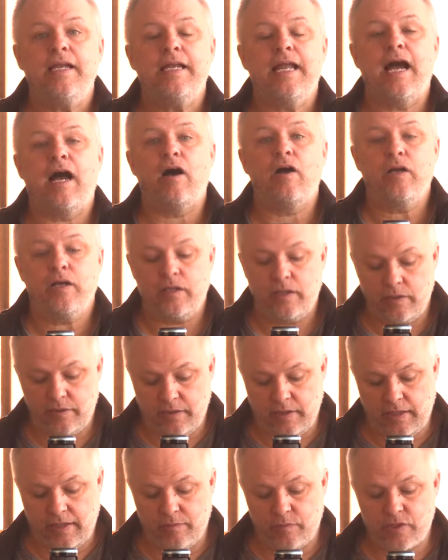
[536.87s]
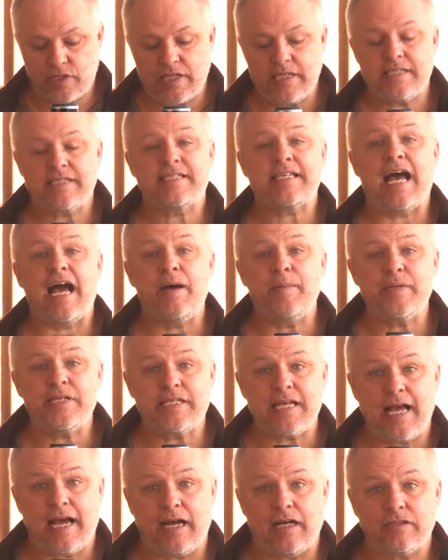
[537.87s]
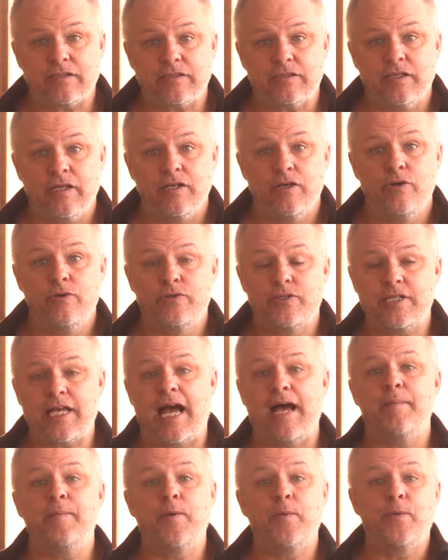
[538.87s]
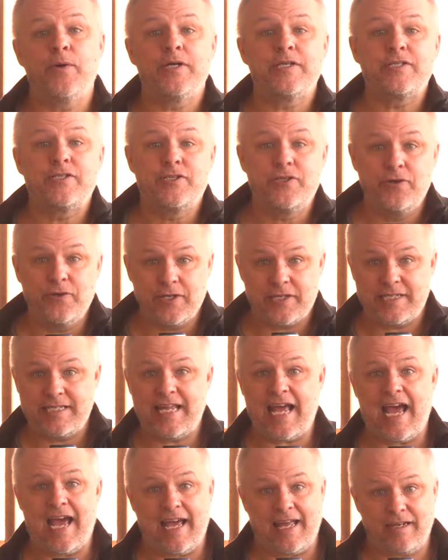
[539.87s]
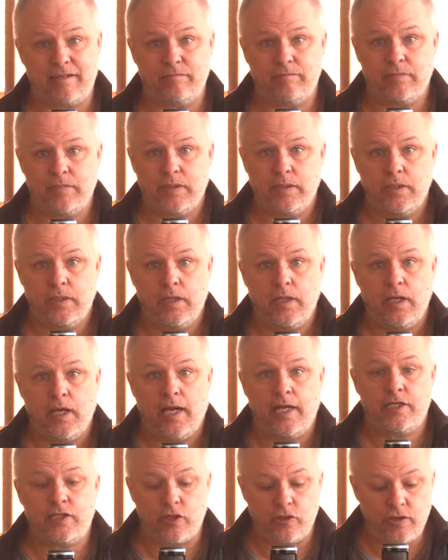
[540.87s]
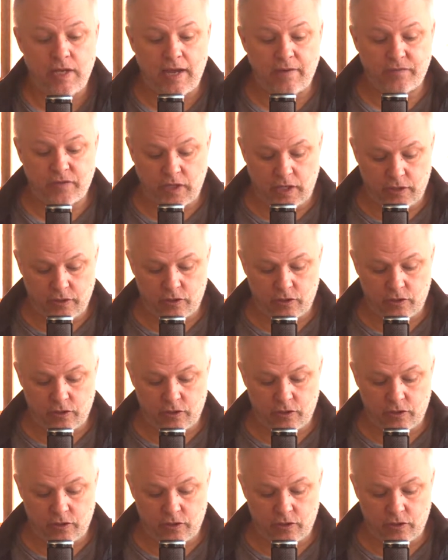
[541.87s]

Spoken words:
Now, it was in Simon's house, who Simon was Judas' dad. And so you have to